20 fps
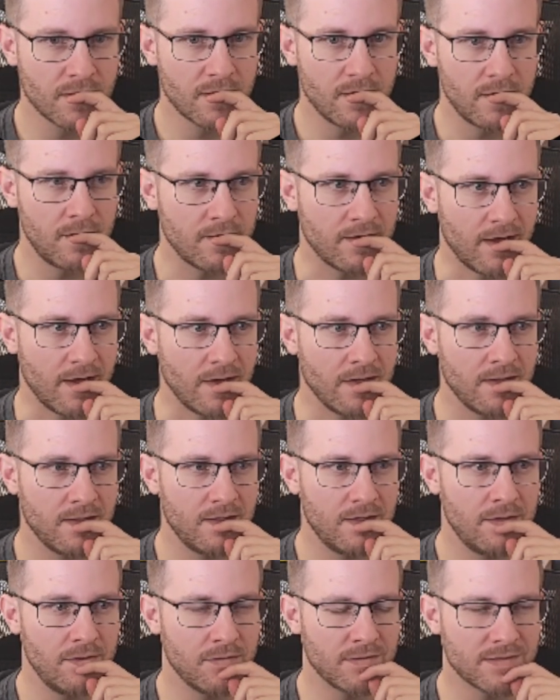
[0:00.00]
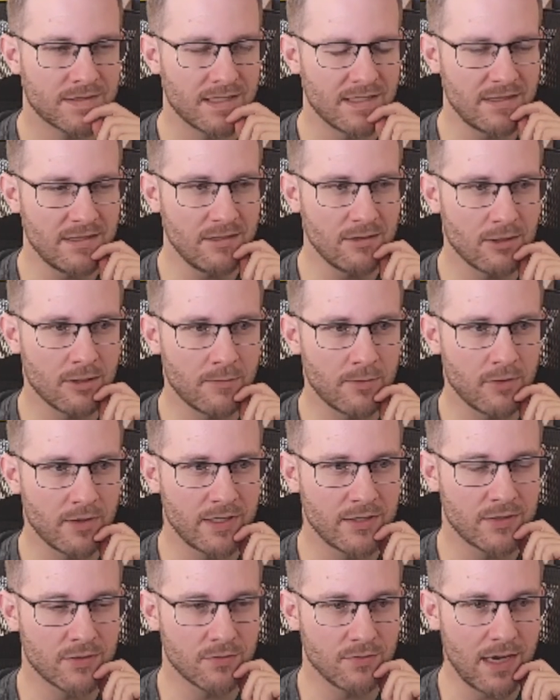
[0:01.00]
Okay. You can set the alarm array
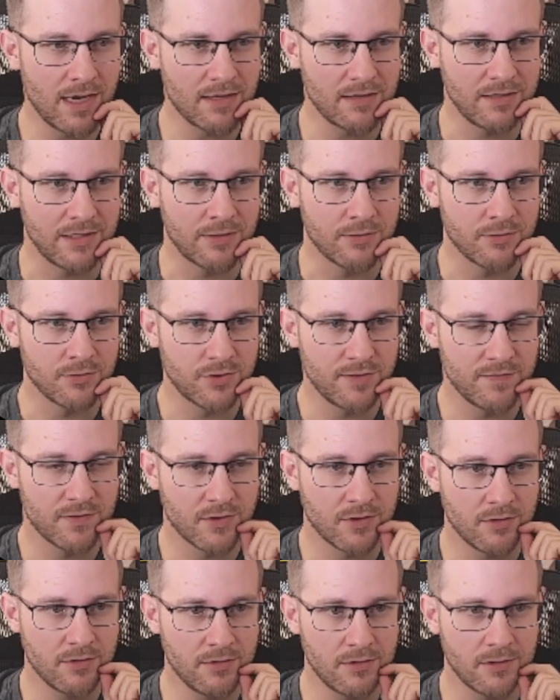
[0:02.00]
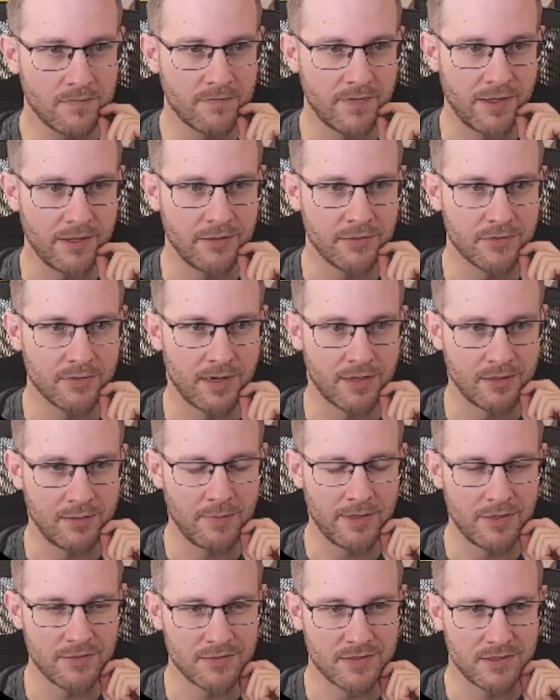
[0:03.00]
directly and retrieve the current alarm value directly by
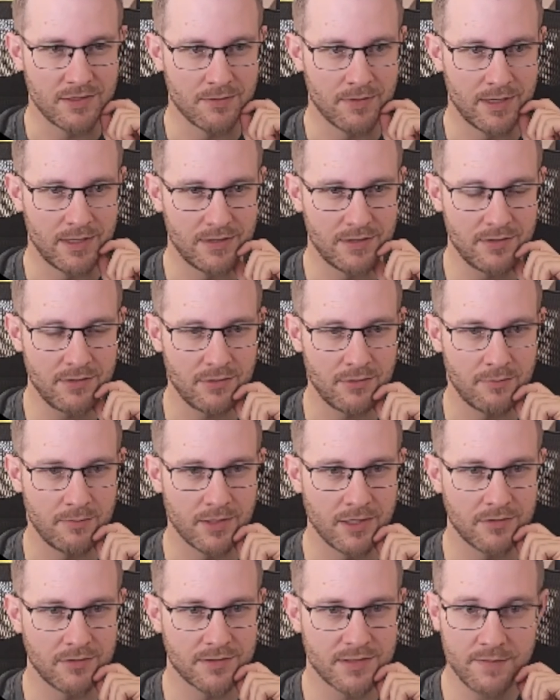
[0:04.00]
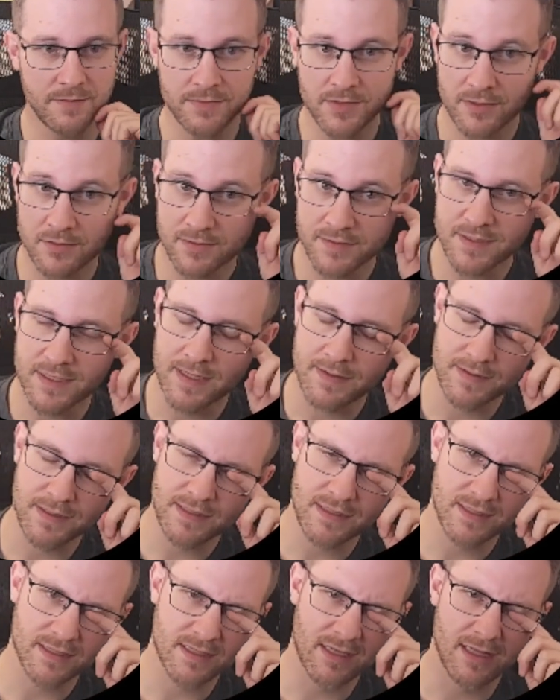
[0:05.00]
using the array too, but under some
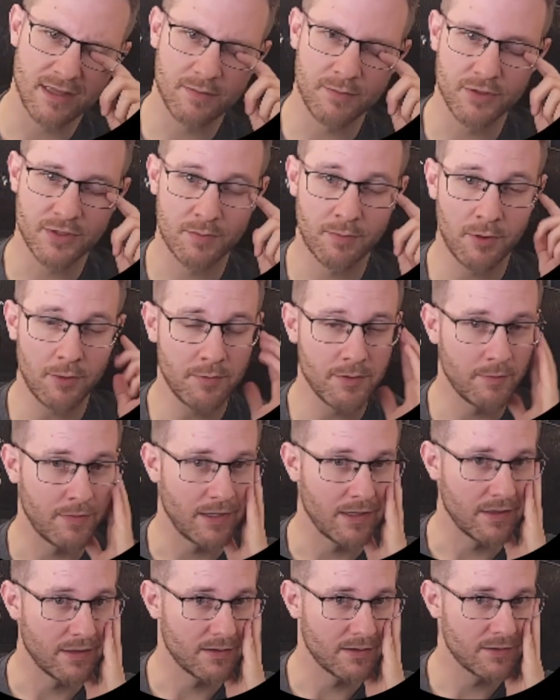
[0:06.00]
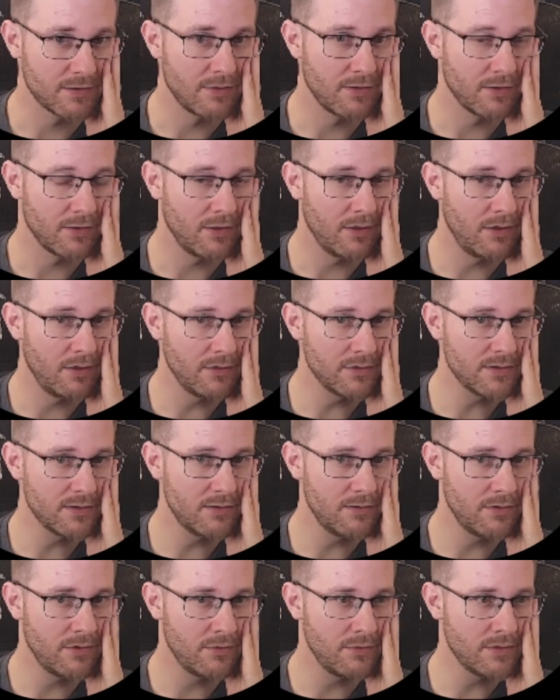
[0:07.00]
circumstances, this is not the most appropriate method. So you can also
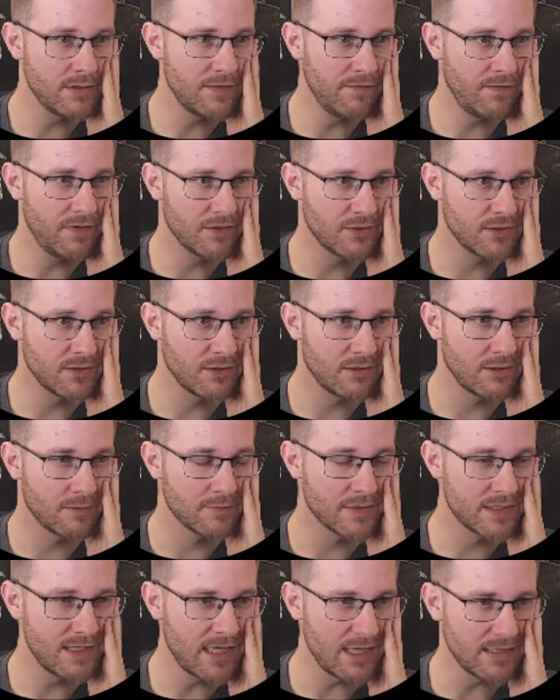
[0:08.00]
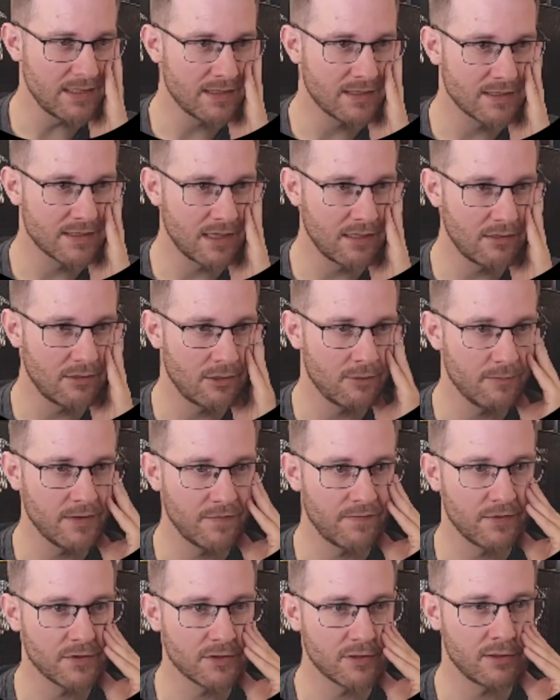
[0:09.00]
use the function alarm set to set an alarm and the
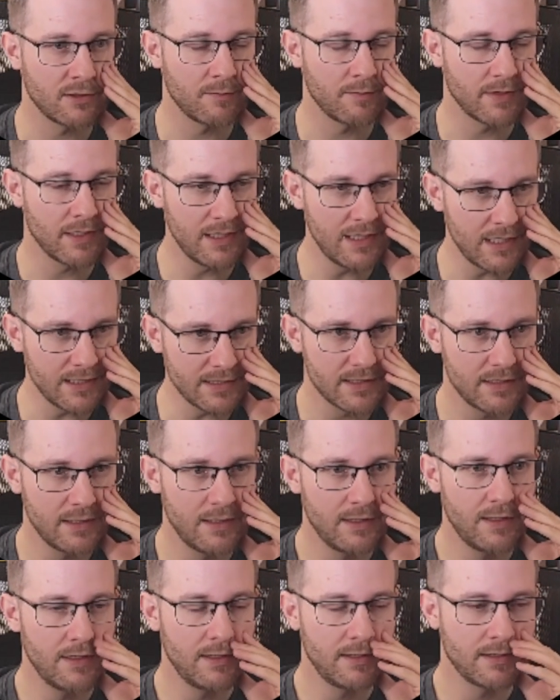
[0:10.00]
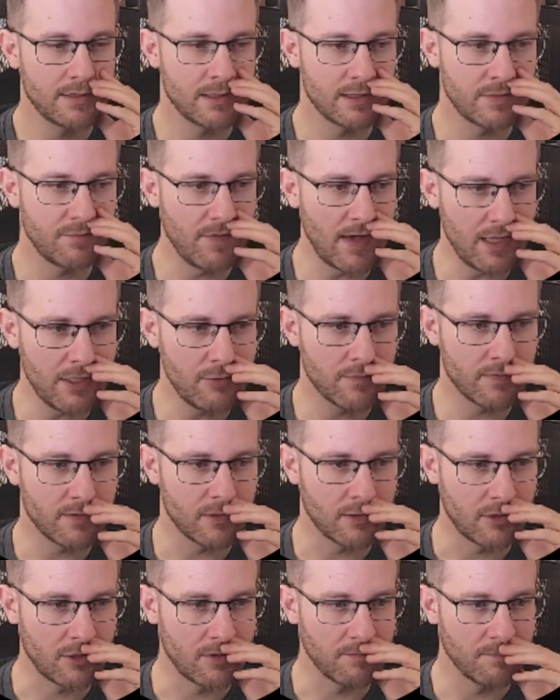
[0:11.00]
function alarm get to get the value of an
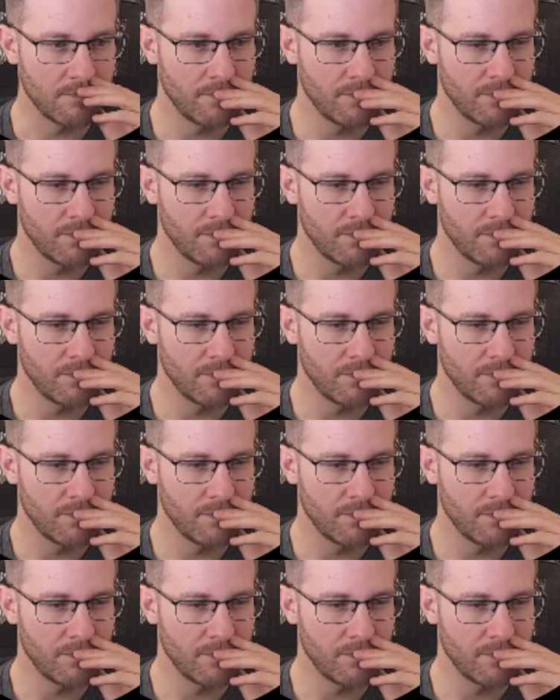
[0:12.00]
alarm.